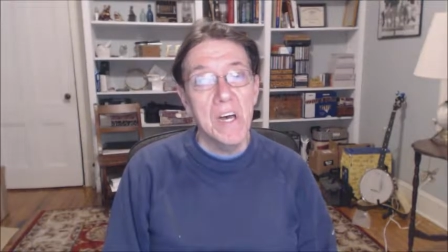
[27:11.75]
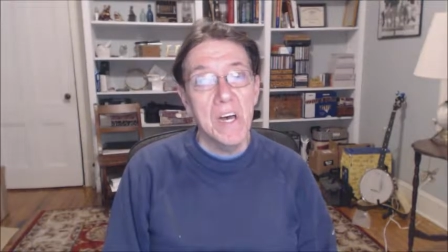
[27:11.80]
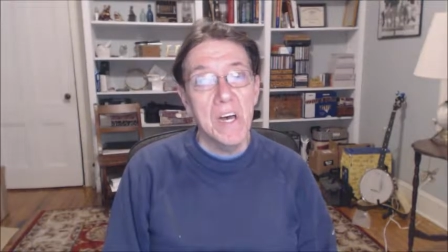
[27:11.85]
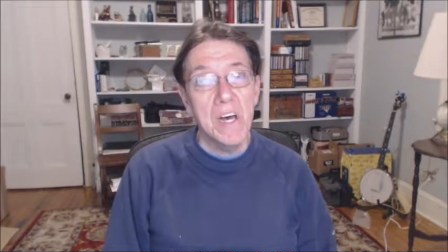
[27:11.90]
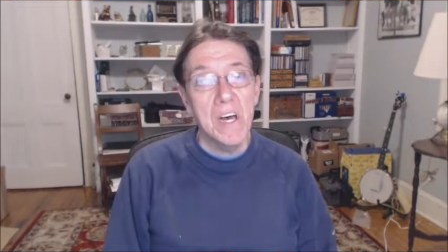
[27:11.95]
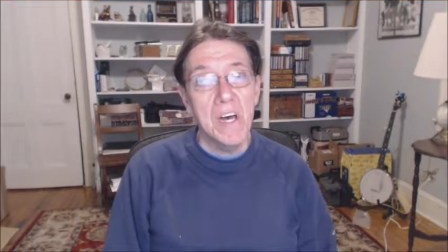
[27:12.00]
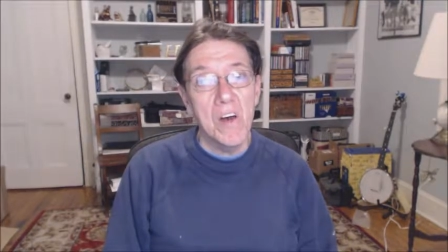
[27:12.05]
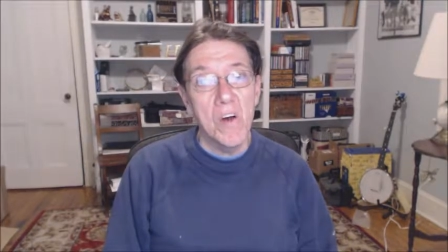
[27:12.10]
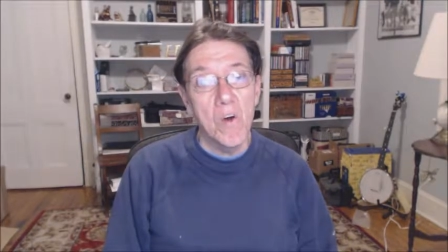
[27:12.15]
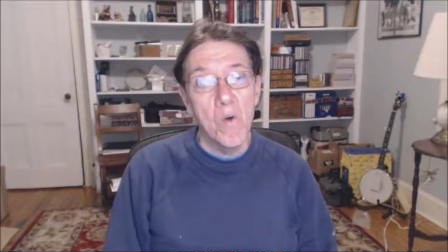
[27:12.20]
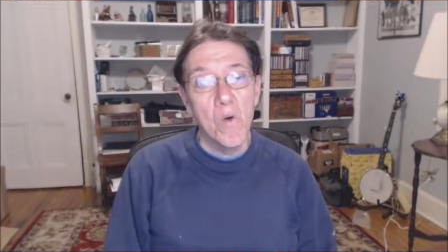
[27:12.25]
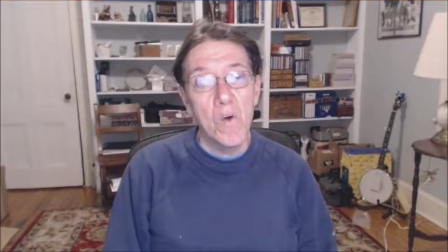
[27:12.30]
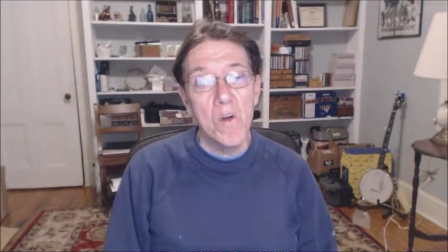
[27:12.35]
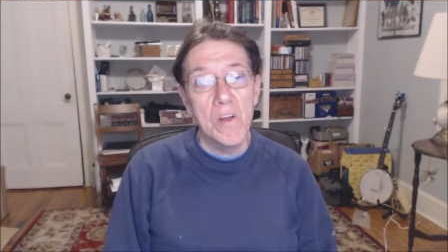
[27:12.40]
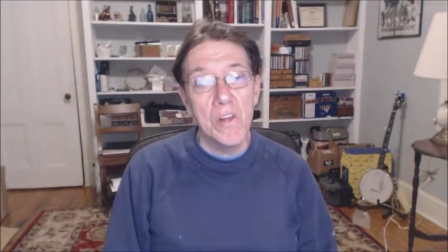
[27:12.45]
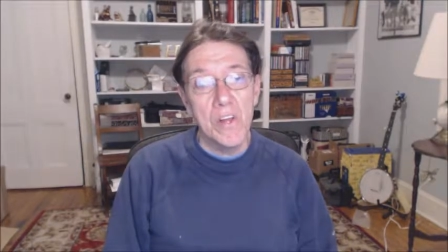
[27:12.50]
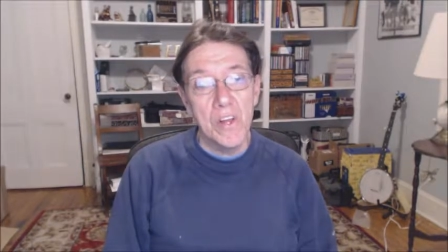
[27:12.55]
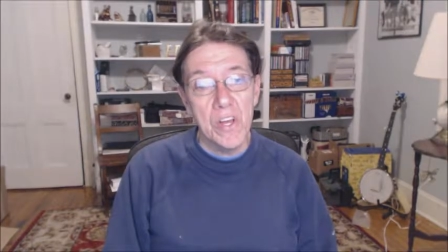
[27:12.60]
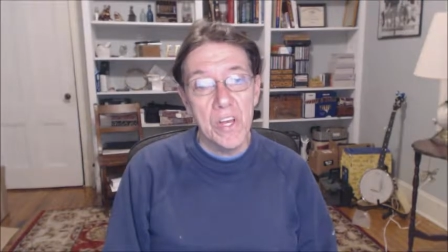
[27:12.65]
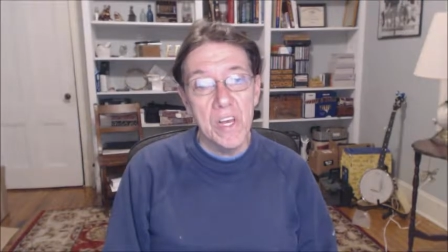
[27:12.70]
uh,
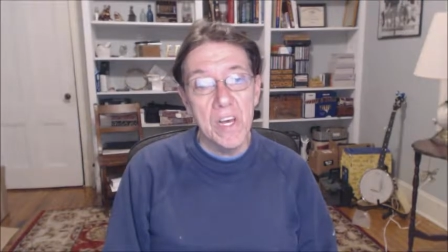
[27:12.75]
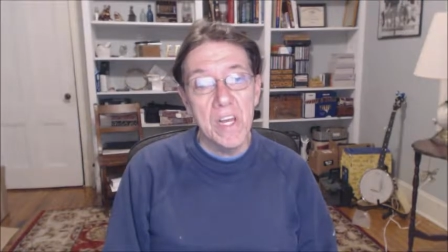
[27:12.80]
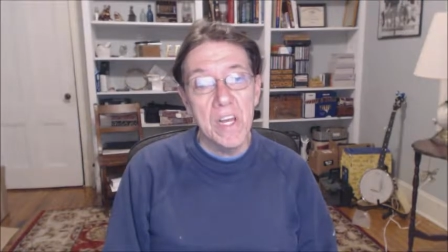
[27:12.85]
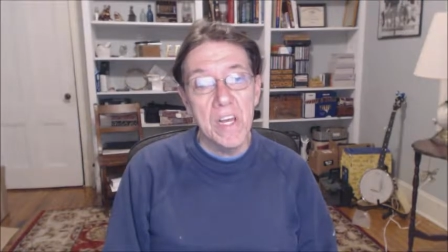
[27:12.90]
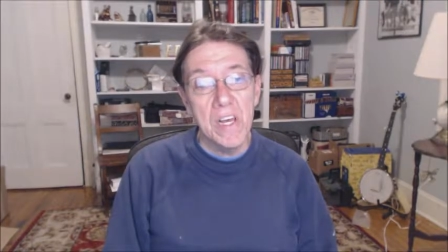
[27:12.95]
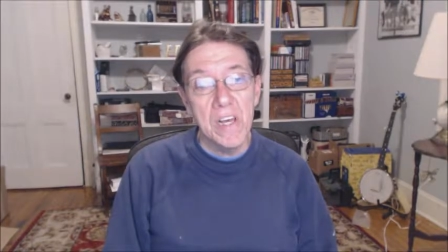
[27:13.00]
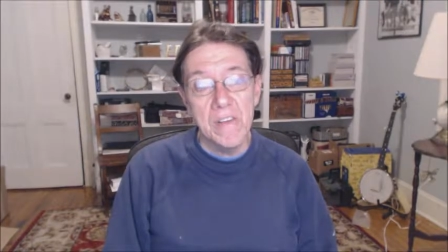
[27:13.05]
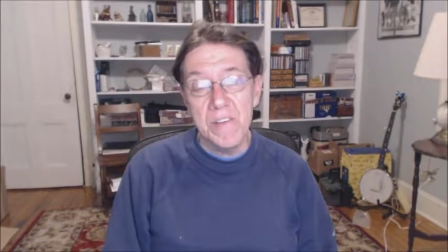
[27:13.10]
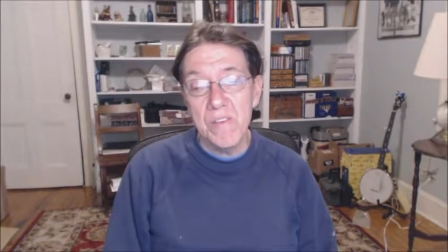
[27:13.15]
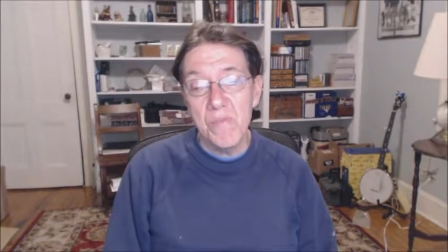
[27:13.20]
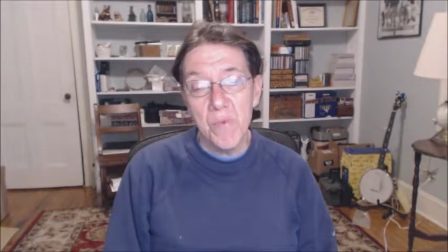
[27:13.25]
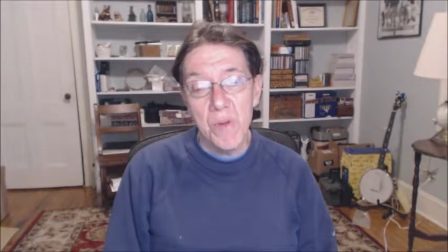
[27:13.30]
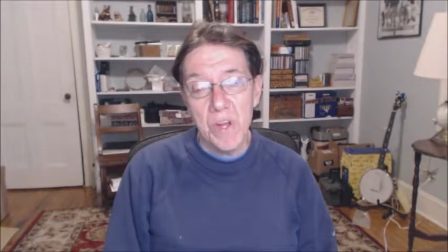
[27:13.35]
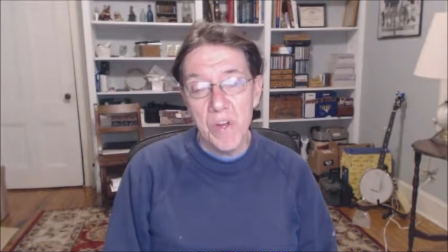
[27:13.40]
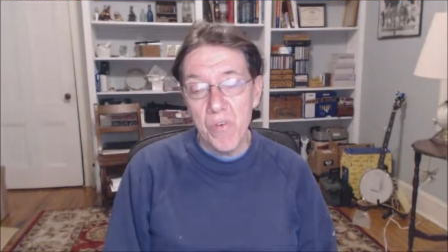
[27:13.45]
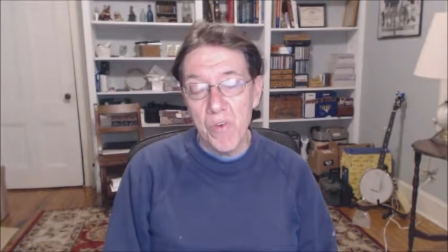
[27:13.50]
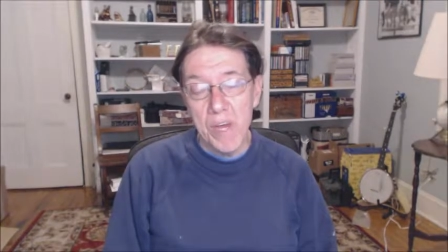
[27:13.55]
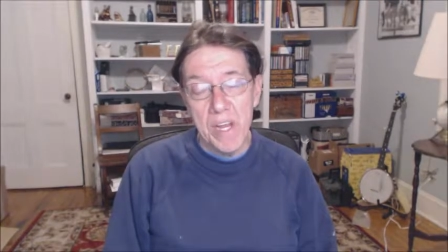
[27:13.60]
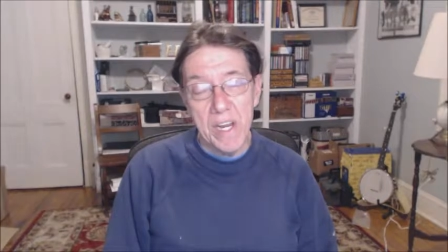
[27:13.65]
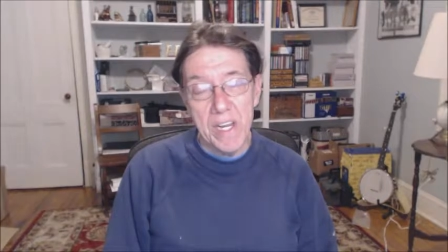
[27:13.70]
or you're going to
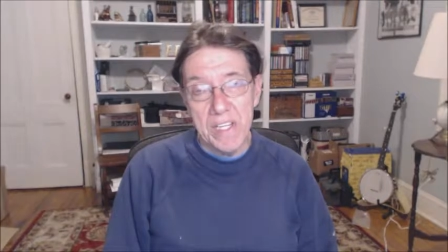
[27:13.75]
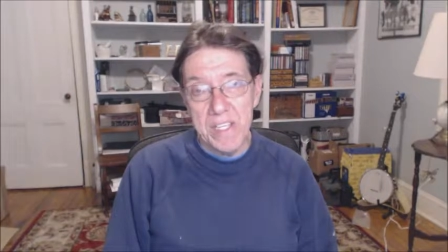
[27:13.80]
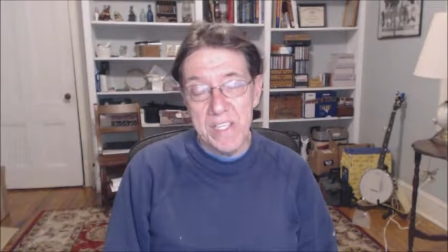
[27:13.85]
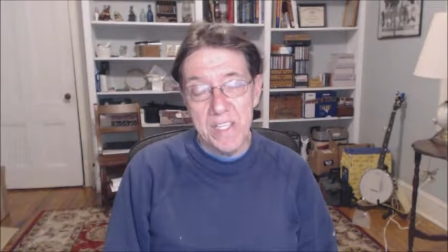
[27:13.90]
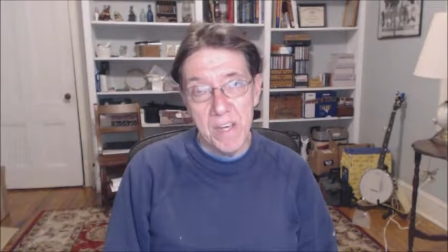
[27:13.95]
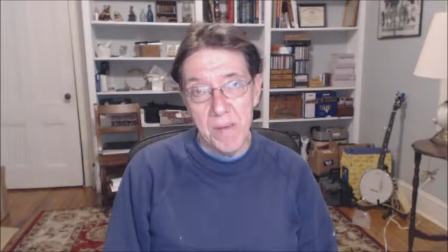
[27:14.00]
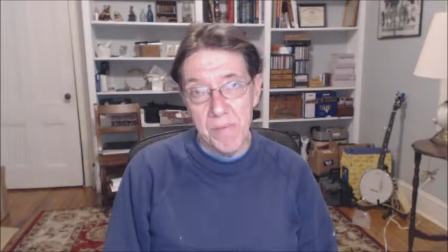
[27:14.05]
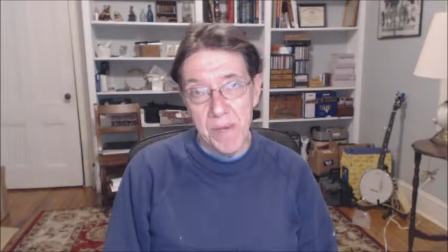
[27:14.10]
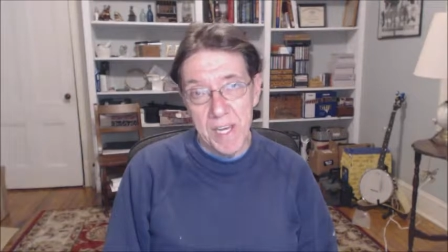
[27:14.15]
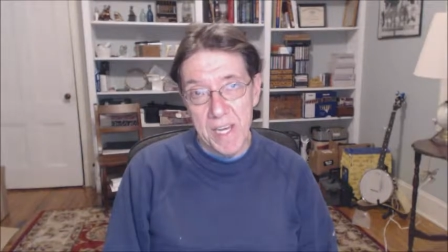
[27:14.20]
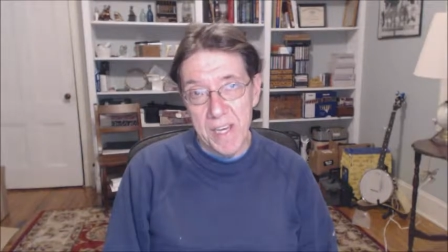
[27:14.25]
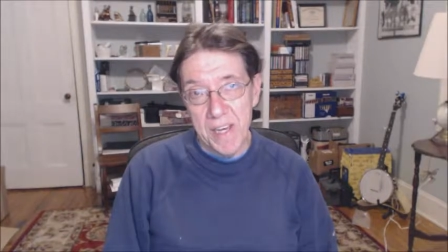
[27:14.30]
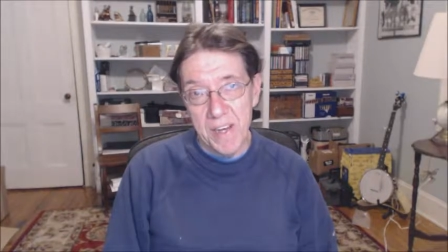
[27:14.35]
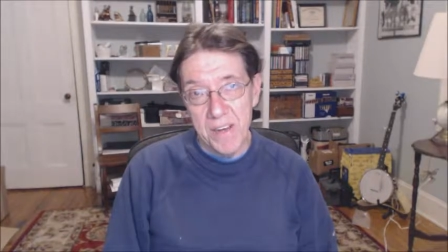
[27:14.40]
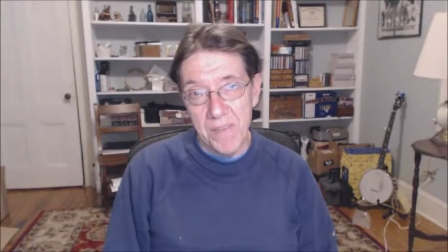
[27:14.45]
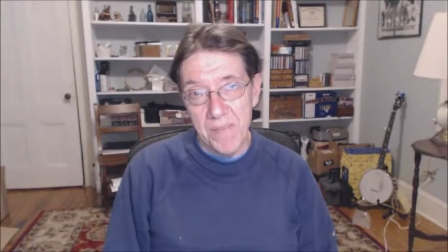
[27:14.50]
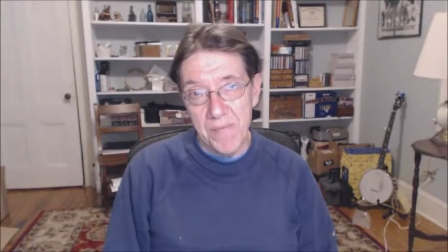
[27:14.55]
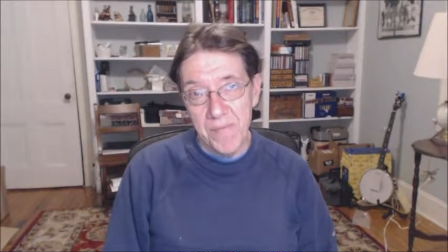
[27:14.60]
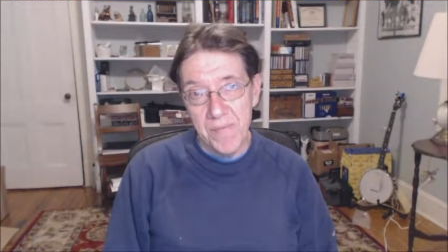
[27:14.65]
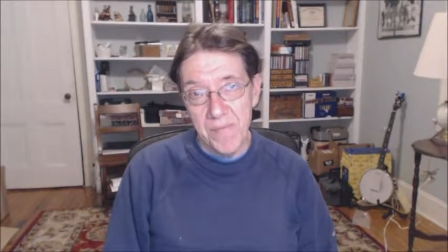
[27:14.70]
regret it
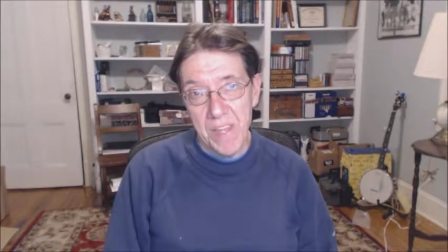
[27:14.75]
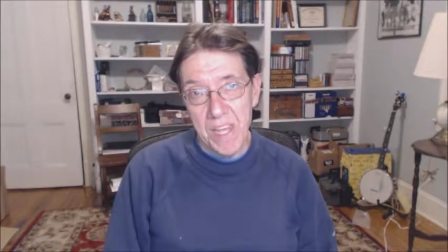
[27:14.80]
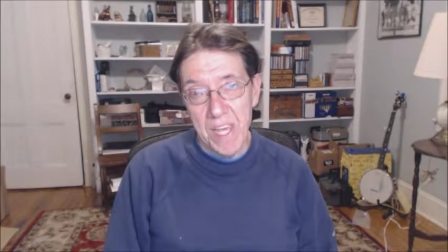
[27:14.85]
somehow.